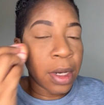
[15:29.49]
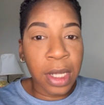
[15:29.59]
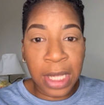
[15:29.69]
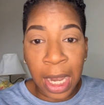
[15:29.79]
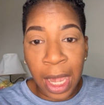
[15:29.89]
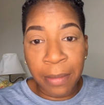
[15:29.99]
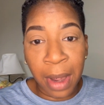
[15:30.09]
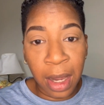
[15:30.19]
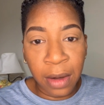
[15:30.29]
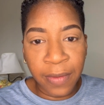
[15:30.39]
because I like my
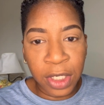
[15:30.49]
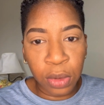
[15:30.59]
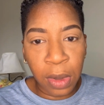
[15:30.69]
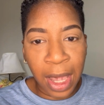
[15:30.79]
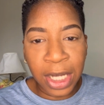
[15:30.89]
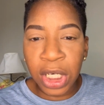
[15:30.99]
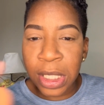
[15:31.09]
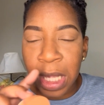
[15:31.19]
individual lashes